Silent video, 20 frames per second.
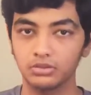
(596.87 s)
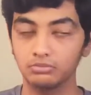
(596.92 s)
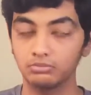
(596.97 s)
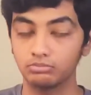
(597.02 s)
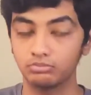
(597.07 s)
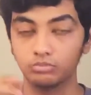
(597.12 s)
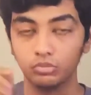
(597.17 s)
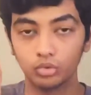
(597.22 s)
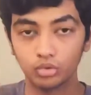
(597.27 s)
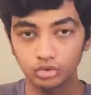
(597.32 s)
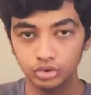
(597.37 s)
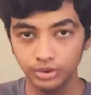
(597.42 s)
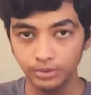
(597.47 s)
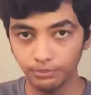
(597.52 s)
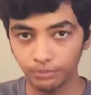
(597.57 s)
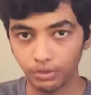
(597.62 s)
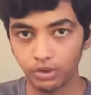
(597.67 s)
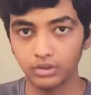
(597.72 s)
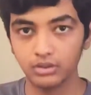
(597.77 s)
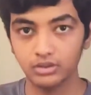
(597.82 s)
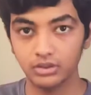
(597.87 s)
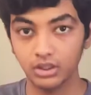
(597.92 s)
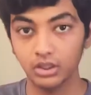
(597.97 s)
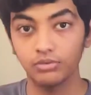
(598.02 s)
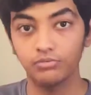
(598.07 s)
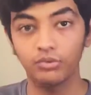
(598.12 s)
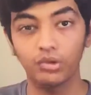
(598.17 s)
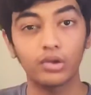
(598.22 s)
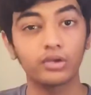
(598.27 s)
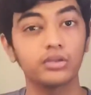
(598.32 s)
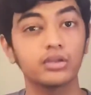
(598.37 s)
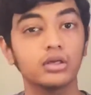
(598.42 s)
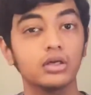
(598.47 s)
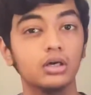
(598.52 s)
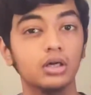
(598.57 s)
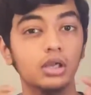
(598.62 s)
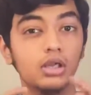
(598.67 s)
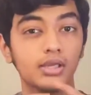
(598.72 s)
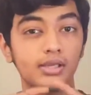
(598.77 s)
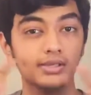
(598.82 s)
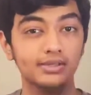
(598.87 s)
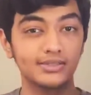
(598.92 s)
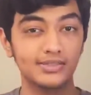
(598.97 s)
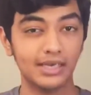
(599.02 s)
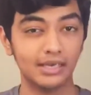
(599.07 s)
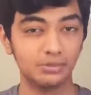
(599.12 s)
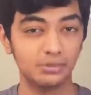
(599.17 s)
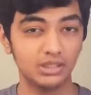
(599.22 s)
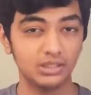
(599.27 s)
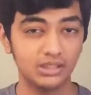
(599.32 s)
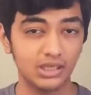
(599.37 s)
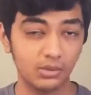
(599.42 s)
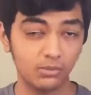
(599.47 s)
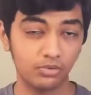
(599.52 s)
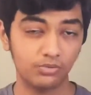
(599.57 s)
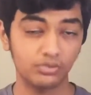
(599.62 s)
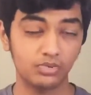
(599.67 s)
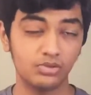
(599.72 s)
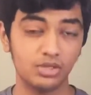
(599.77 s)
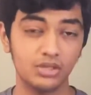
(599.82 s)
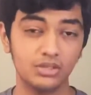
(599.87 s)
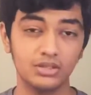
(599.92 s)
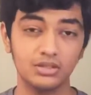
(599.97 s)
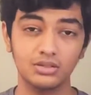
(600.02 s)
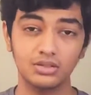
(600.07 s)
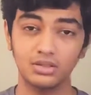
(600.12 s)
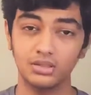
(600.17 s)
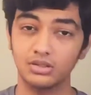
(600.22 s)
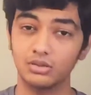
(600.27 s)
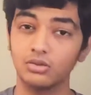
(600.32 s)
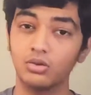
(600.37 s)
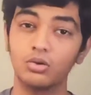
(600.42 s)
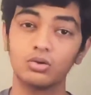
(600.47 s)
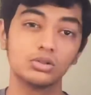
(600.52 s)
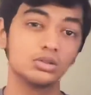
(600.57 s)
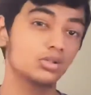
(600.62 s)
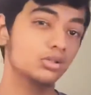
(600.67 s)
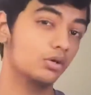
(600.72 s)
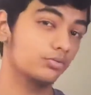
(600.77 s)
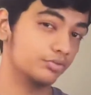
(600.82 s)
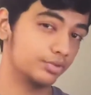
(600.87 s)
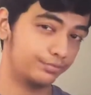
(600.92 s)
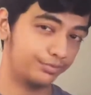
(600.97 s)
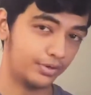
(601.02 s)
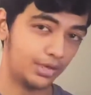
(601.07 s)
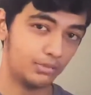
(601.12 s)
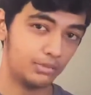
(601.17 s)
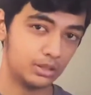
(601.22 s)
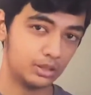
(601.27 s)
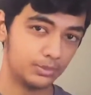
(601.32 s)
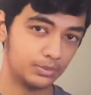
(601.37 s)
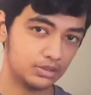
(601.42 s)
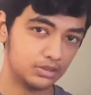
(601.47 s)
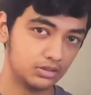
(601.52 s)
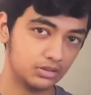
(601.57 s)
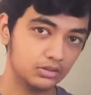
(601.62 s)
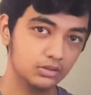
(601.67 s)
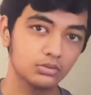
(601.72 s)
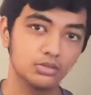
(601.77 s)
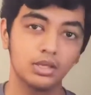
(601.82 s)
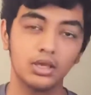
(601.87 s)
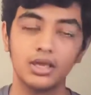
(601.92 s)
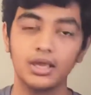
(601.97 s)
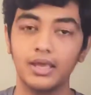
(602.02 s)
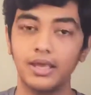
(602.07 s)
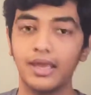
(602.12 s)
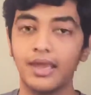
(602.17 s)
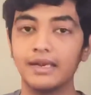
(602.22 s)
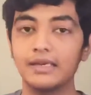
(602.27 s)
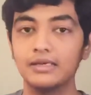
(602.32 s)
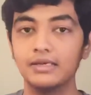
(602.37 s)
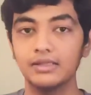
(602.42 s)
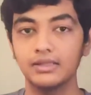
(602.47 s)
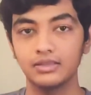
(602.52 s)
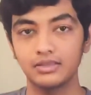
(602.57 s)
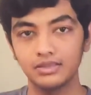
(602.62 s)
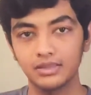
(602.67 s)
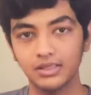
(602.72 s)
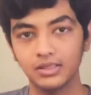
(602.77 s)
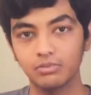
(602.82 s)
most important thing for the tablet type of devices is only up to 5 megapixel, and inside